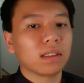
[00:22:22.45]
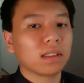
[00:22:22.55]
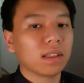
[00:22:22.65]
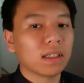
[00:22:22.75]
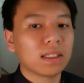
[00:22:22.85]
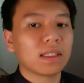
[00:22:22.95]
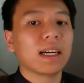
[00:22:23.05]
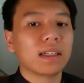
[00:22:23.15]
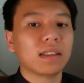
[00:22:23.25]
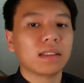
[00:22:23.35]
to the
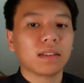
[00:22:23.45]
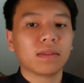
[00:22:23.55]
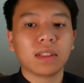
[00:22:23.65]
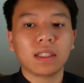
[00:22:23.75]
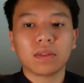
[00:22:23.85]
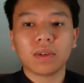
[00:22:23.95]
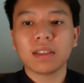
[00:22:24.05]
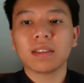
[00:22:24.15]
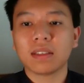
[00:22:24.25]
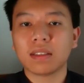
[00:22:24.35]
designers of these
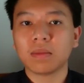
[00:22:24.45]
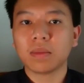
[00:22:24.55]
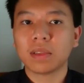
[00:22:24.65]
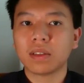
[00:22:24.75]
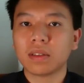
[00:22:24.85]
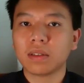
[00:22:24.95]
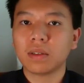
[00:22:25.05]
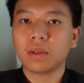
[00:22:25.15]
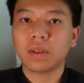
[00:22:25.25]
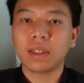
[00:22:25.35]
Rust systems
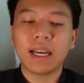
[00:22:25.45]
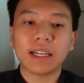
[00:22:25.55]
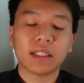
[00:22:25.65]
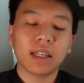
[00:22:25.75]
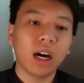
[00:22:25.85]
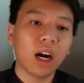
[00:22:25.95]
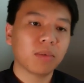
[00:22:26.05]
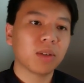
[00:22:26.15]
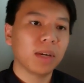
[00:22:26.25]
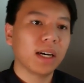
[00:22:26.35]
who can actually
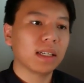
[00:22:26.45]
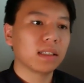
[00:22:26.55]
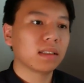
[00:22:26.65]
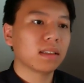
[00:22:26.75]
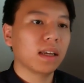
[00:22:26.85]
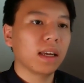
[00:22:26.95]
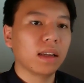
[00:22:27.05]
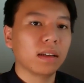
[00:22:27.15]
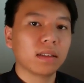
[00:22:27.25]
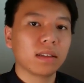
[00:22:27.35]
optimize
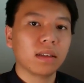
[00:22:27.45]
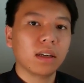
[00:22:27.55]
and